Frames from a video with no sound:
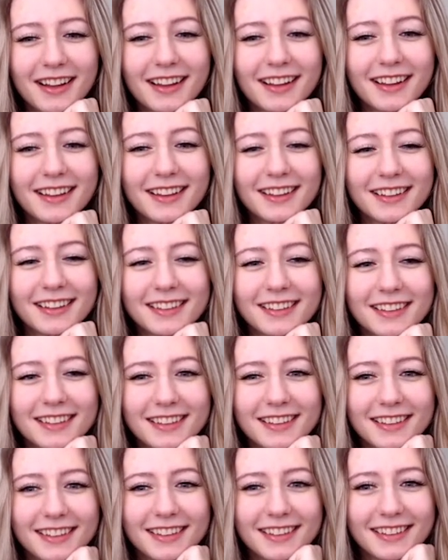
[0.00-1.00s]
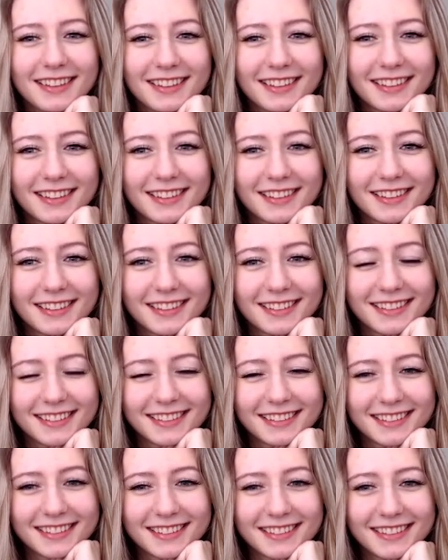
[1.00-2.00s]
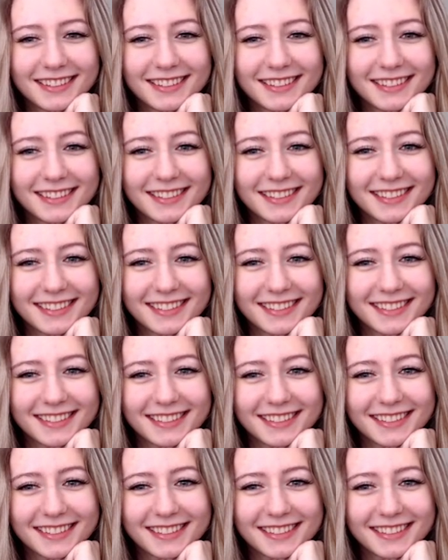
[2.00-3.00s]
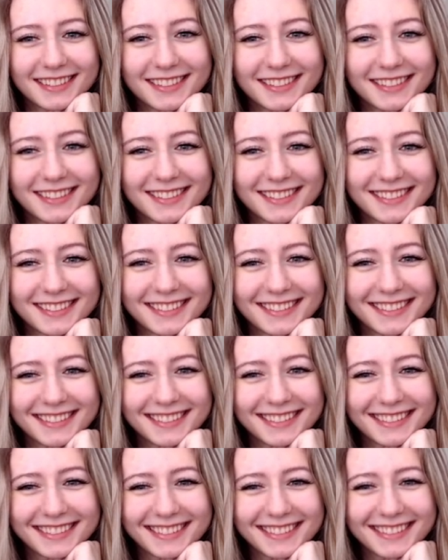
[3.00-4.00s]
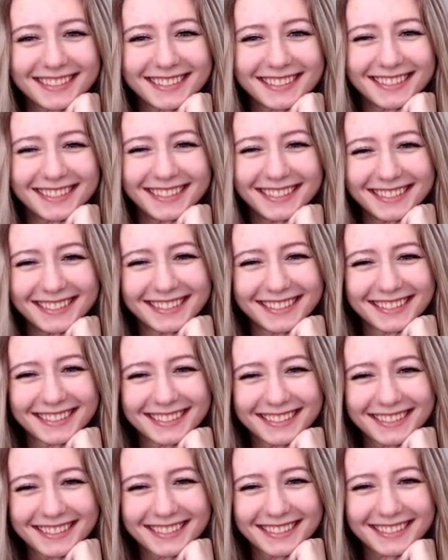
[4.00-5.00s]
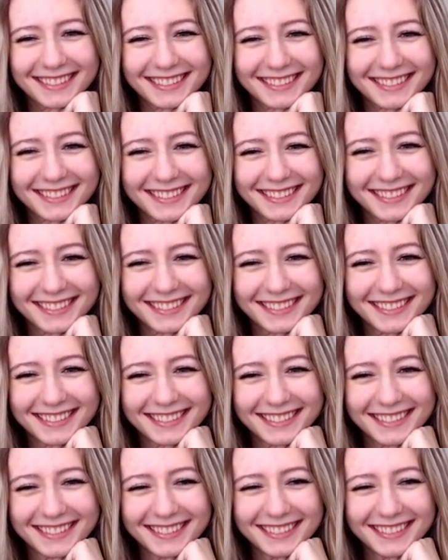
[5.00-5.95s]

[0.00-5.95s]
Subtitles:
The person shown says nothing.